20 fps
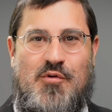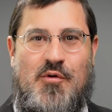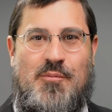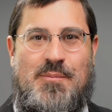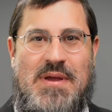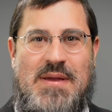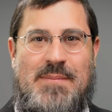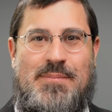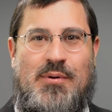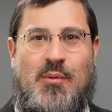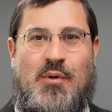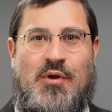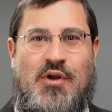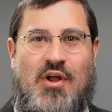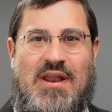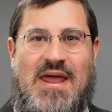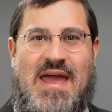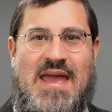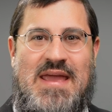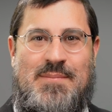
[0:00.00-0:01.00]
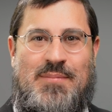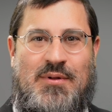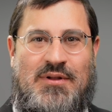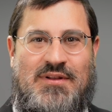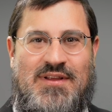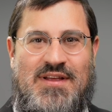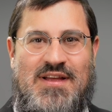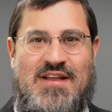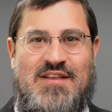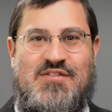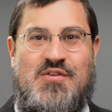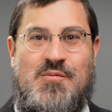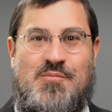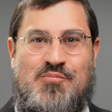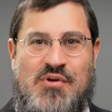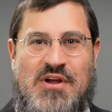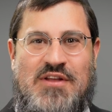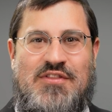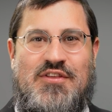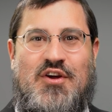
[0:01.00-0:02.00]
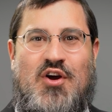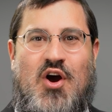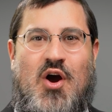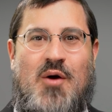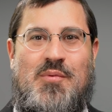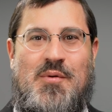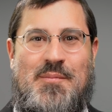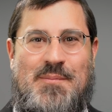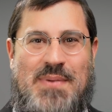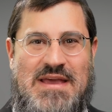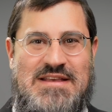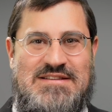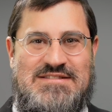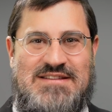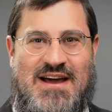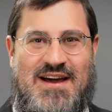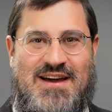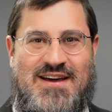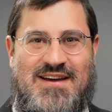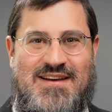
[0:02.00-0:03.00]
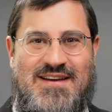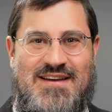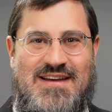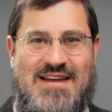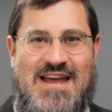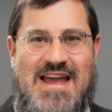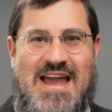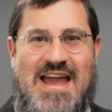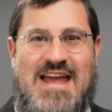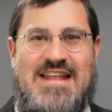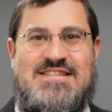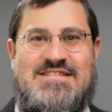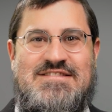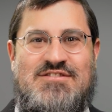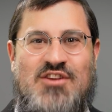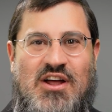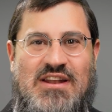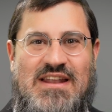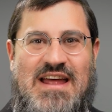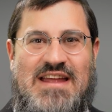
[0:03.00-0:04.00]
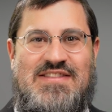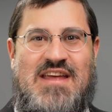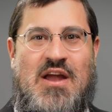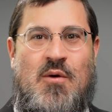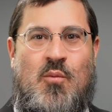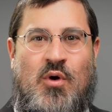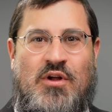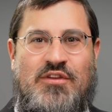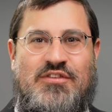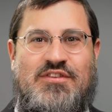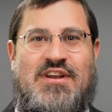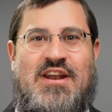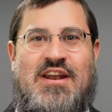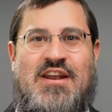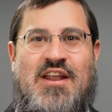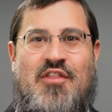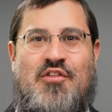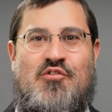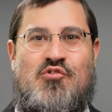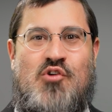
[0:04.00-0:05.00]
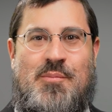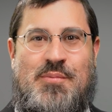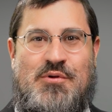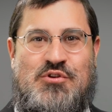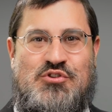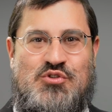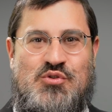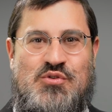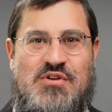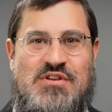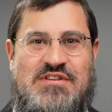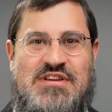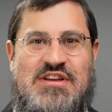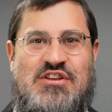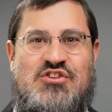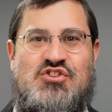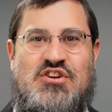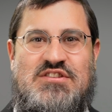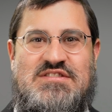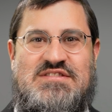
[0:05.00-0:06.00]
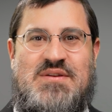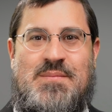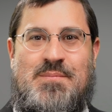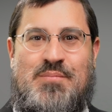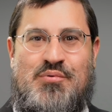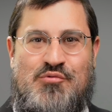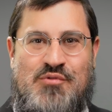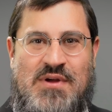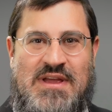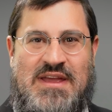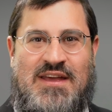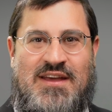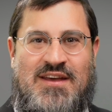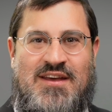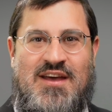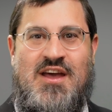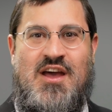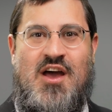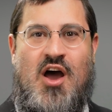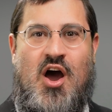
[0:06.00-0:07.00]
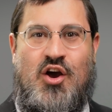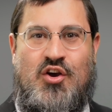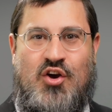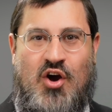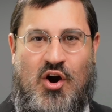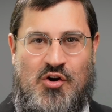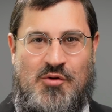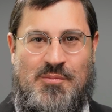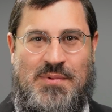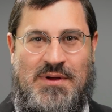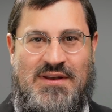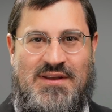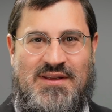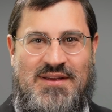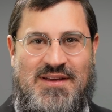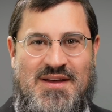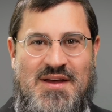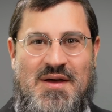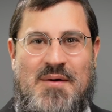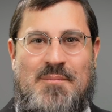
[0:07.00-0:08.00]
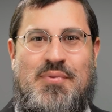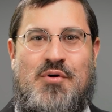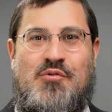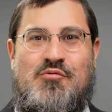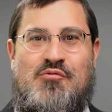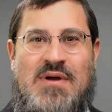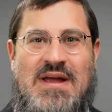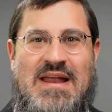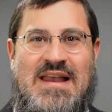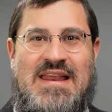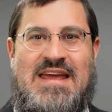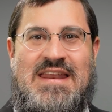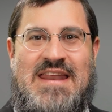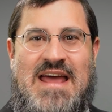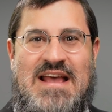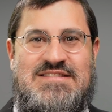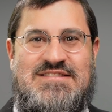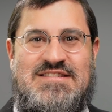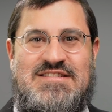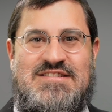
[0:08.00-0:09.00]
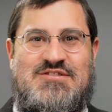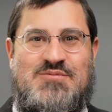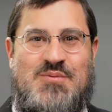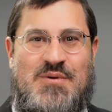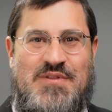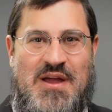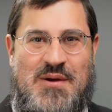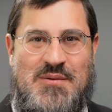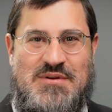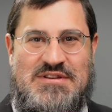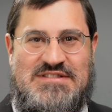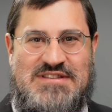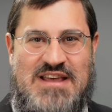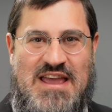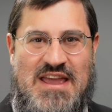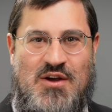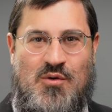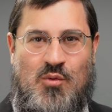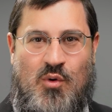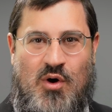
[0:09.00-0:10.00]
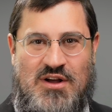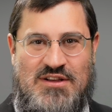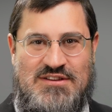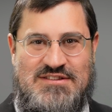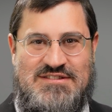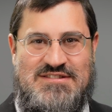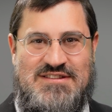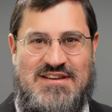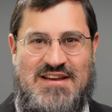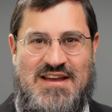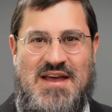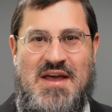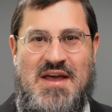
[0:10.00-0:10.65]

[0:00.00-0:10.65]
of people were not able to bring the Korban Pesach, it's not like they wanted another opportunity just to bring a Korban, but really in essence what they were saying was,